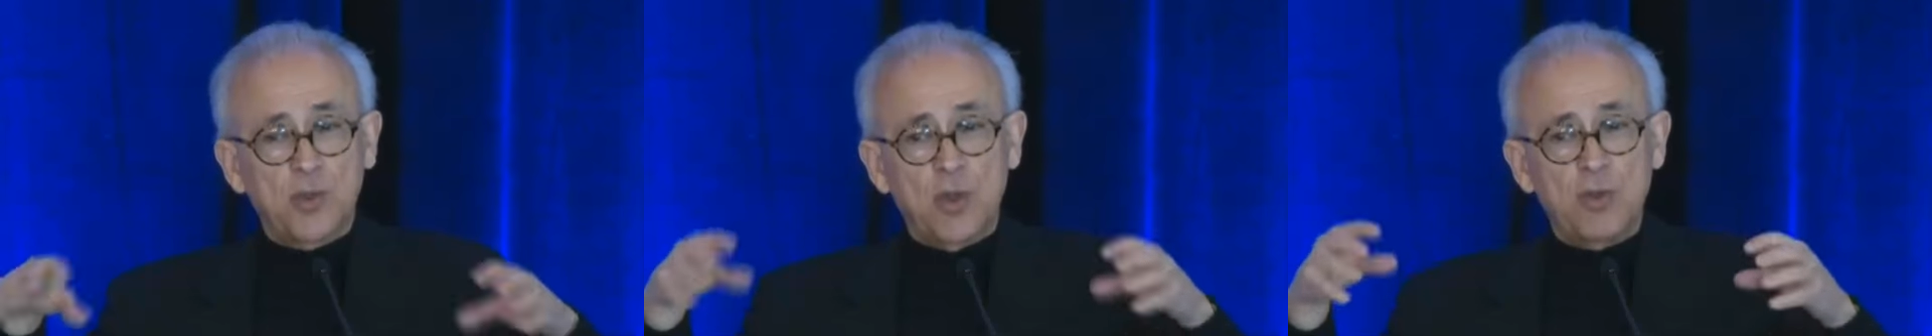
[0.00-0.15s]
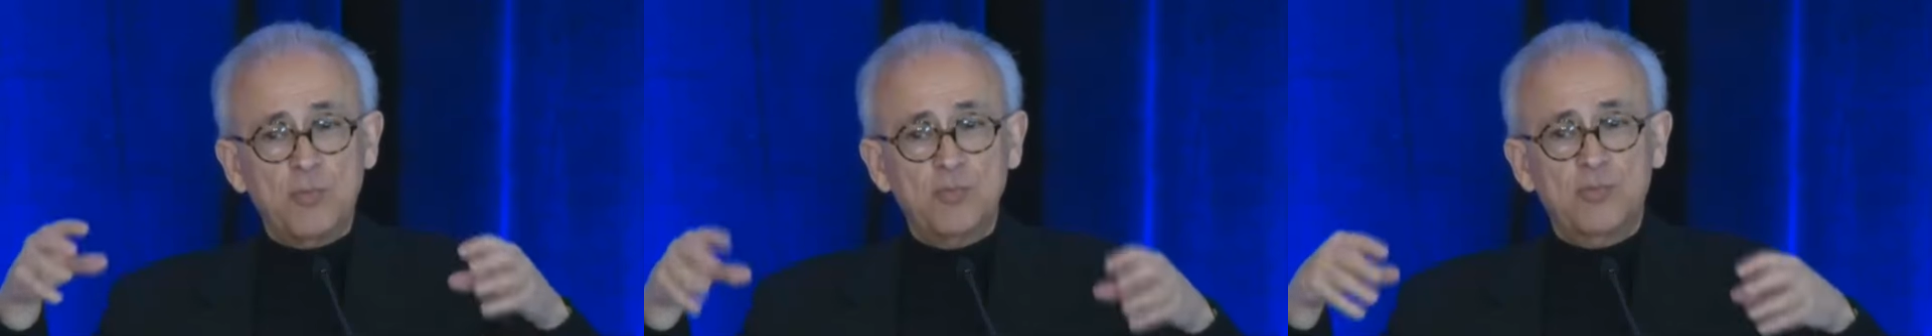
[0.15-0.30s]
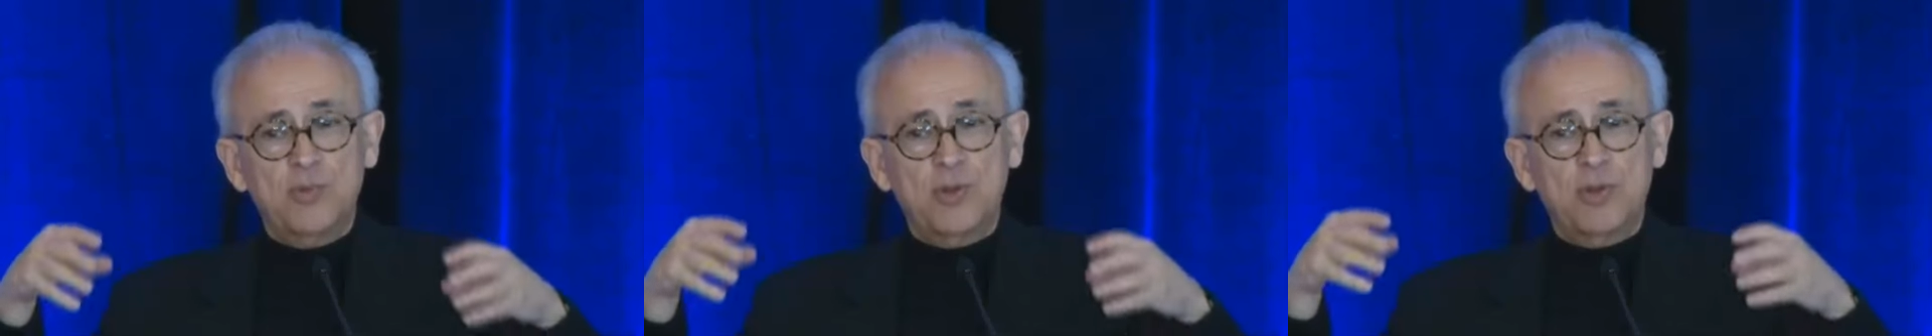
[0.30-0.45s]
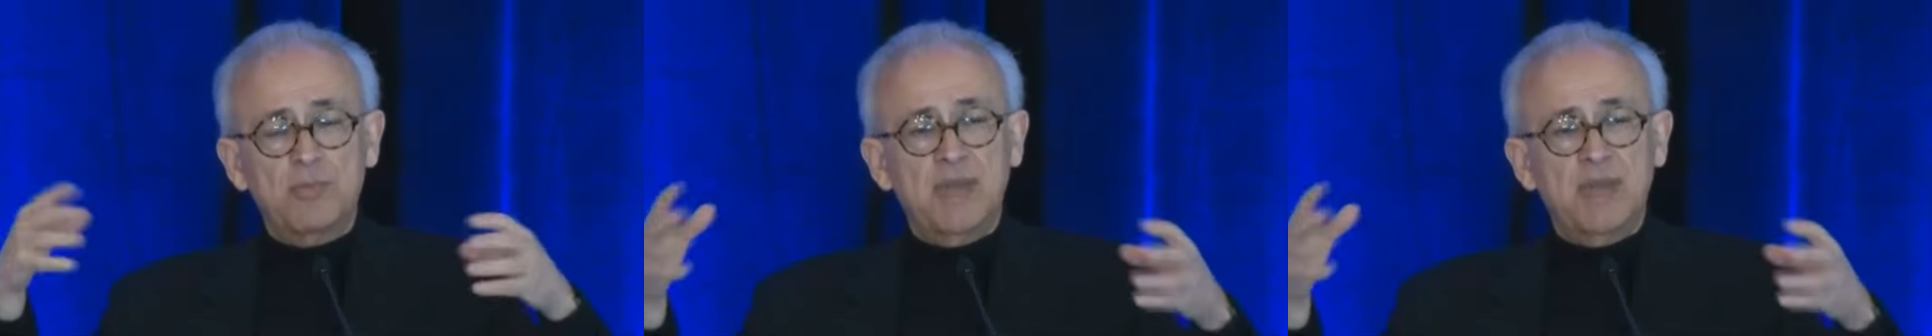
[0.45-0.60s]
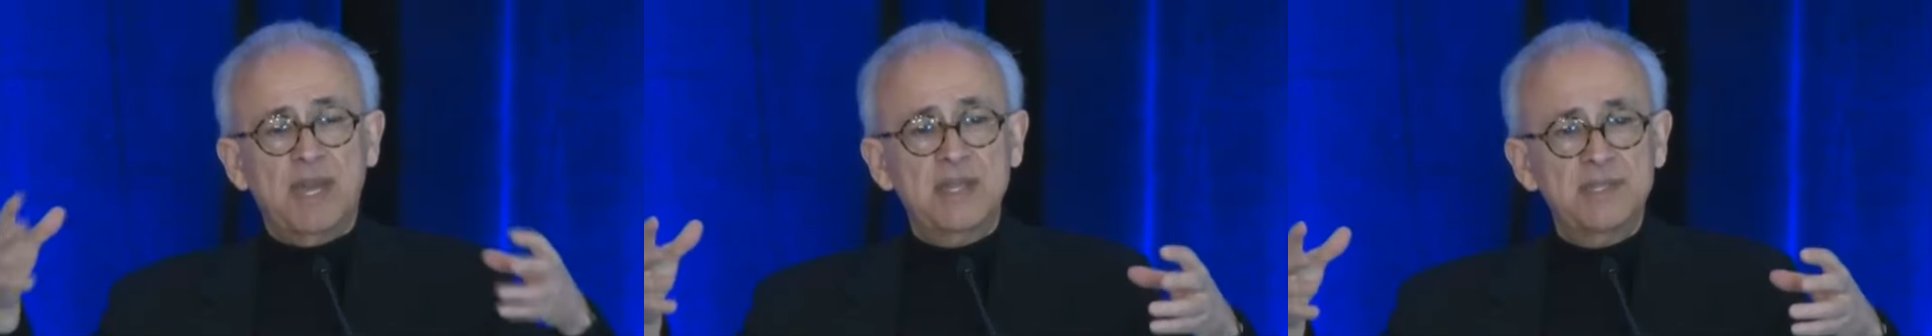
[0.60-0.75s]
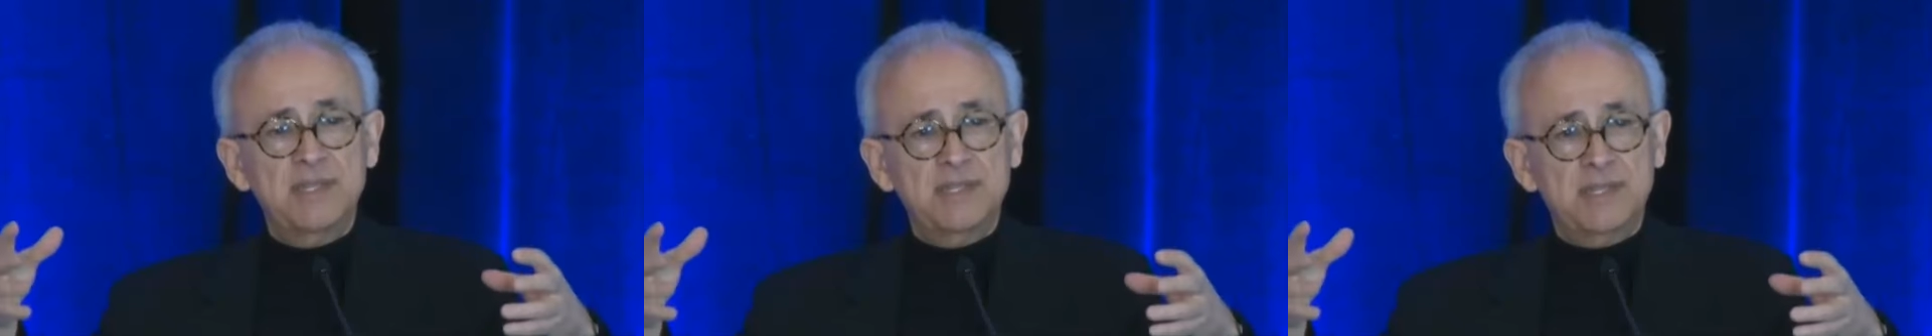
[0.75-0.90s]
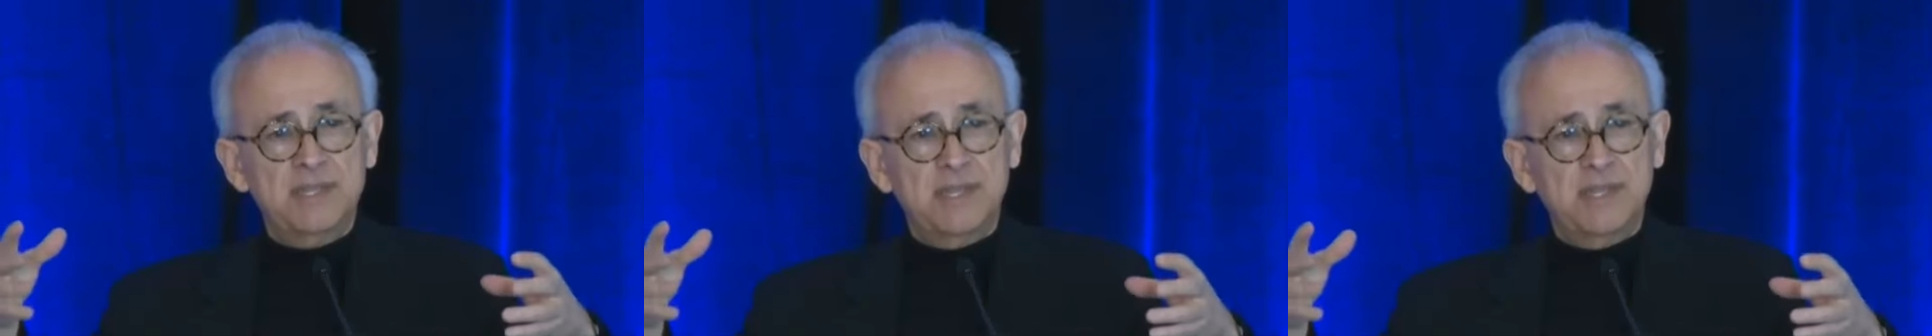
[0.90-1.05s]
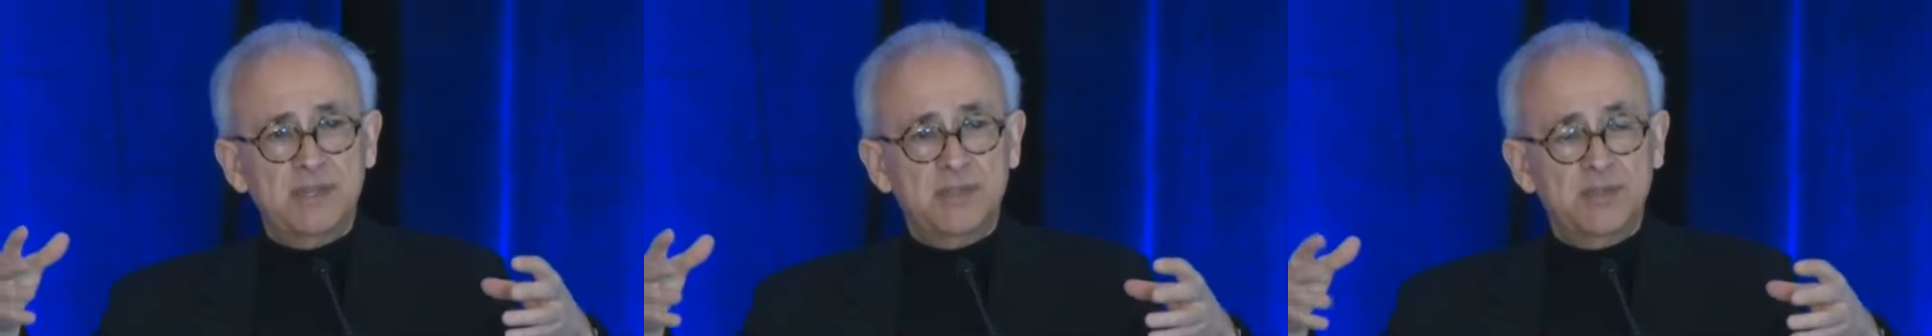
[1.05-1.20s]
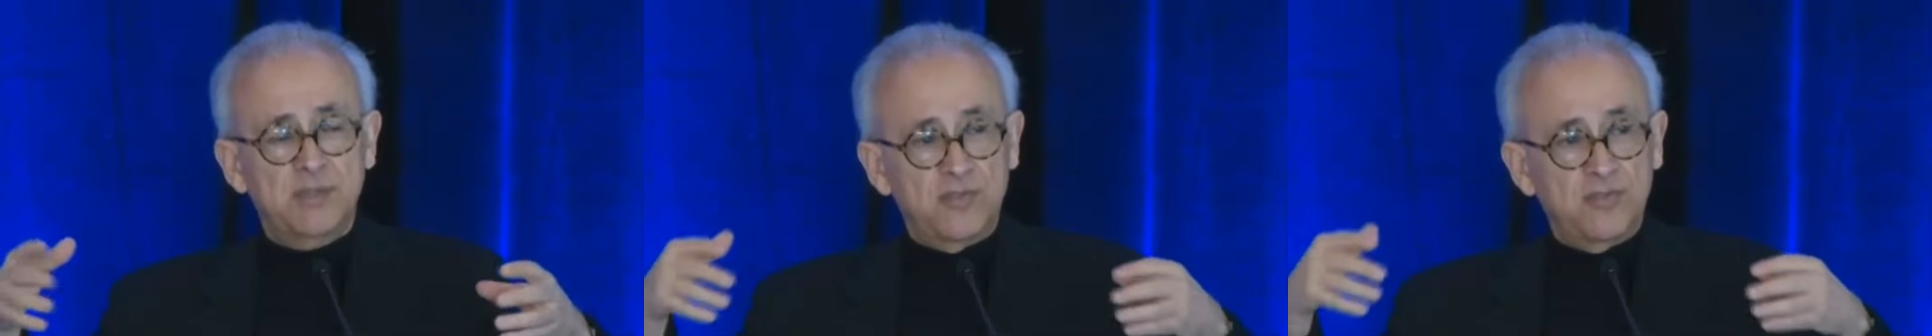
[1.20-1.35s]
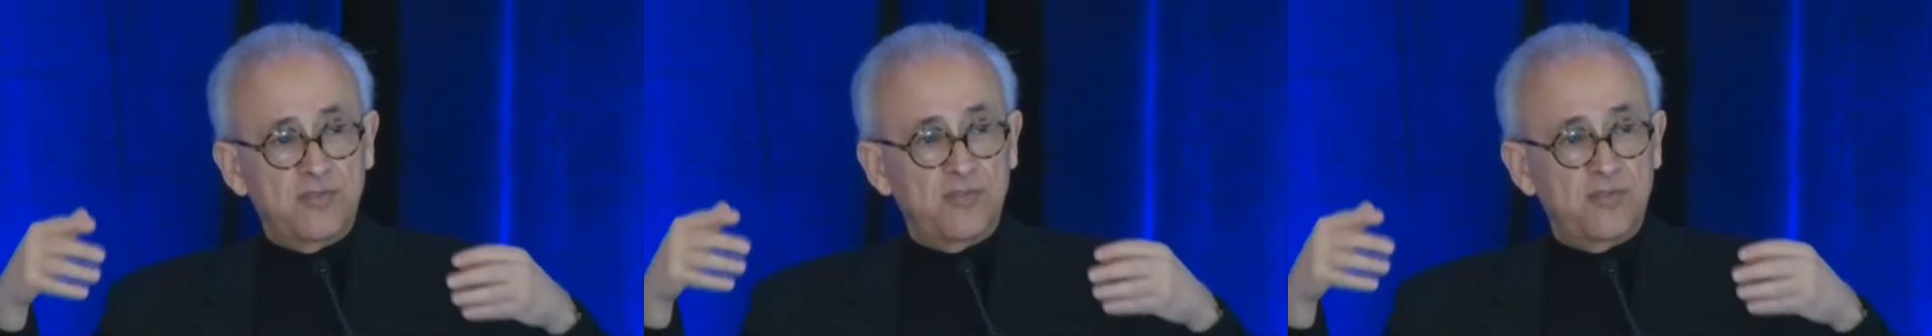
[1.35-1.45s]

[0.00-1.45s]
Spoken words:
compromising